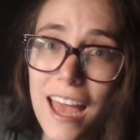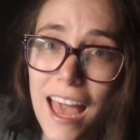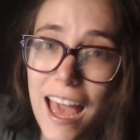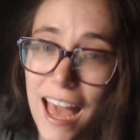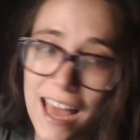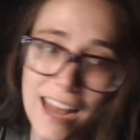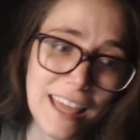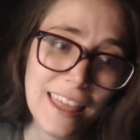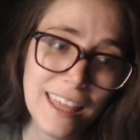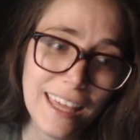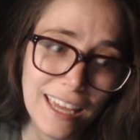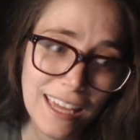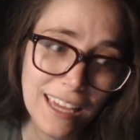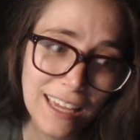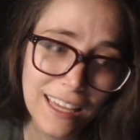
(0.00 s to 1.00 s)

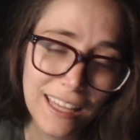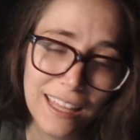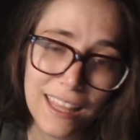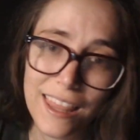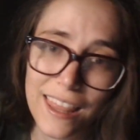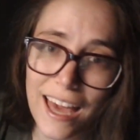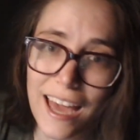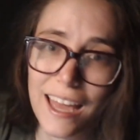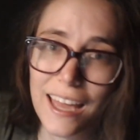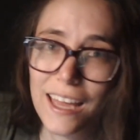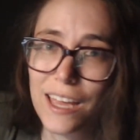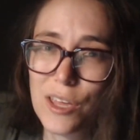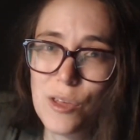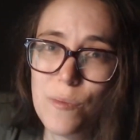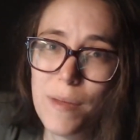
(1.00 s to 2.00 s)
anything that
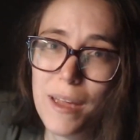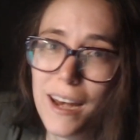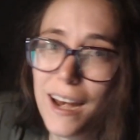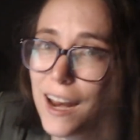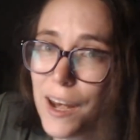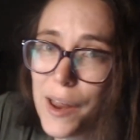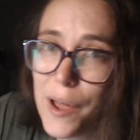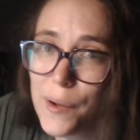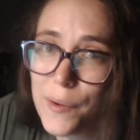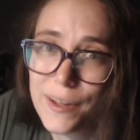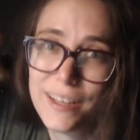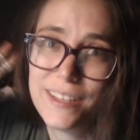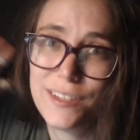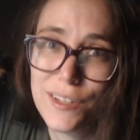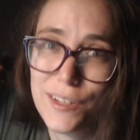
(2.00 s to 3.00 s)
You may not know
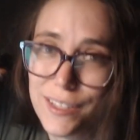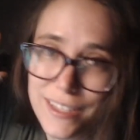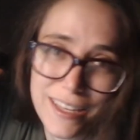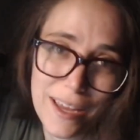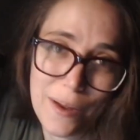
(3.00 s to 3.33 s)
because you're just like,